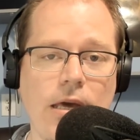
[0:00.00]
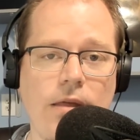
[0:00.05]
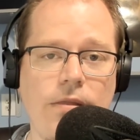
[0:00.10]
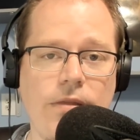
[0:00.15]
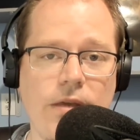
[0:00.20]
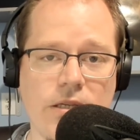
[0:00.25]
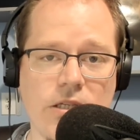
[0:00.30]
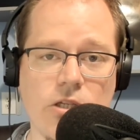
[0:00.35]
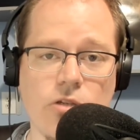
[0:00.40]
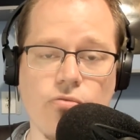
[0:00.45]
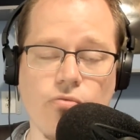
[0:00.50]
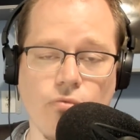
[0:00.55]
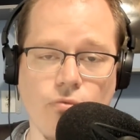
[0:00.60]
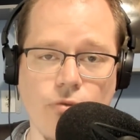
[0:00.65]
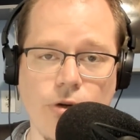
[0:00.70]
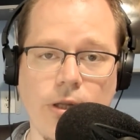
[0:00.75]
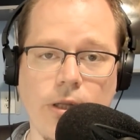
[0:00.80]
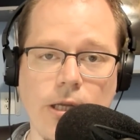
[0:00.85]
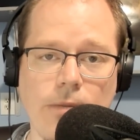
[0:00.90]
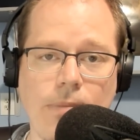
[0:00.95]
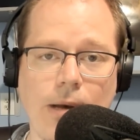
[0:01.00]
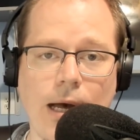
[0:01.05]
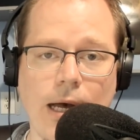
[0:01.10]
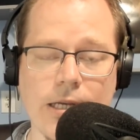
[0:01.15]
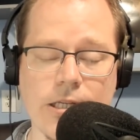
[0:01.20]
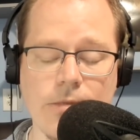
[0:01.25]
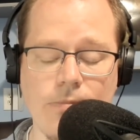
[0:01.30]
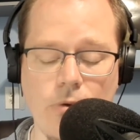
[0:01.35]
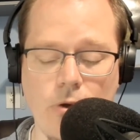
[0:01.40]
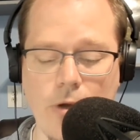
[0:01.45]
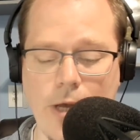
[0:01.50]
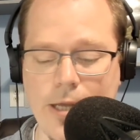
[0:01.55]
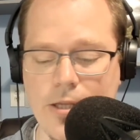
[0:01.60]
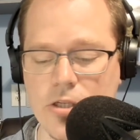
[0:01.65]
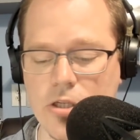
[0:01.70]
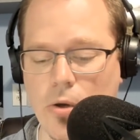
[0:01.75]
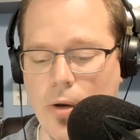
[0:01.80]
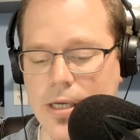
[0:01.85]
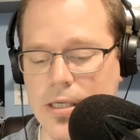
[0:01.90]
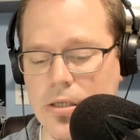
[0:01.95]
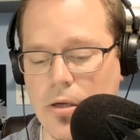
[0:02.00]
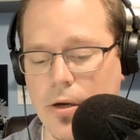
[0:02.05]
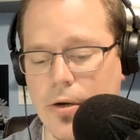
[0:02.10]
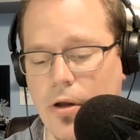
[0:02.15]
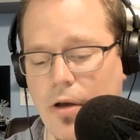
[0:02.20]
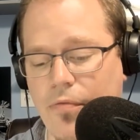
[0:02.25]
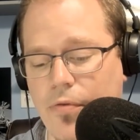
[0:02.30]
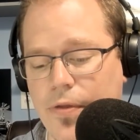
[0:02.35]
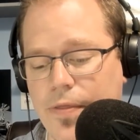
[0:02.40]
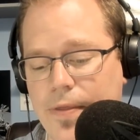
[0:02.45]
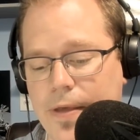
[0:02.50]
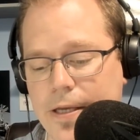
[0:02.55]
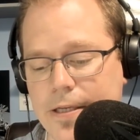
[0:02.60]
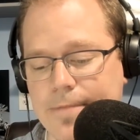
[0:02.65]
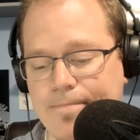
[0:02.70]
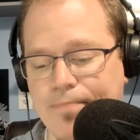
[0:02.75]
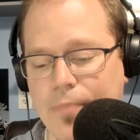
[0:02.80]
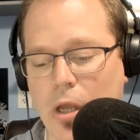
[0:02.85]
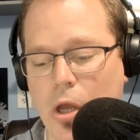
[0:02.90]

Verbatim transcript: this is really possible. And so I start off with this.